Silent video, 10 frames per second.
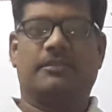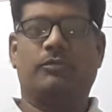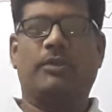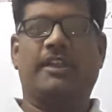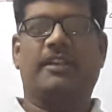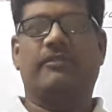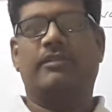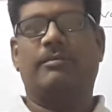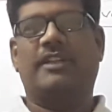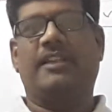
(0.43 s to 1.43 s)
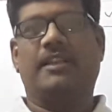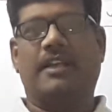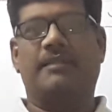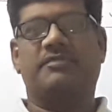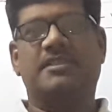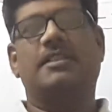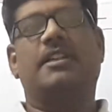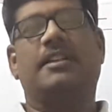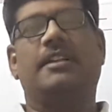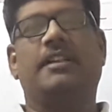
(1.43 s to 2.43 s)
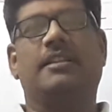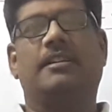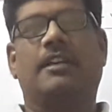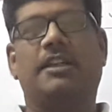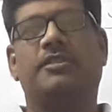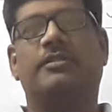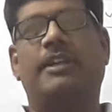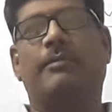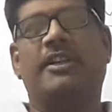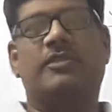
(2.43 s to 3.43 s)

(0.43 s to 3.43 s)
Good morning everybody, I am Sridhar Reddy and today my